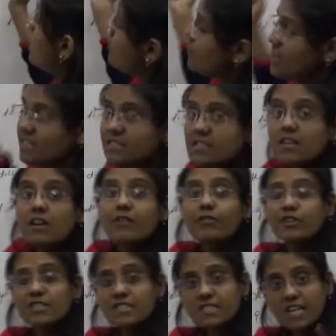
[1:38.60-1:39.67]
Means for
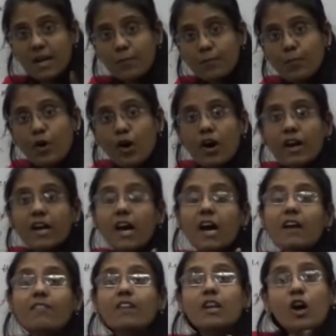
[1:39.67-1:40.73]
the same pod
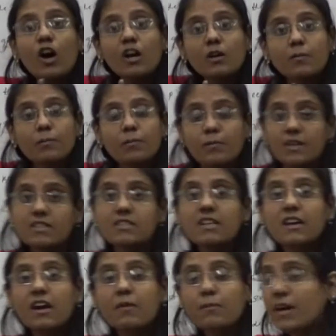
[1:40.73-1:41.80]
I will not, means
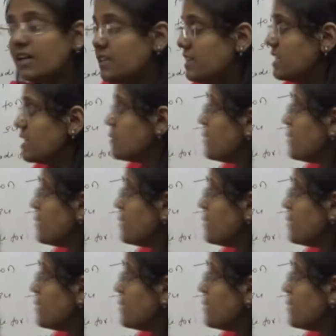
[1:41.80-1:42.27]
by this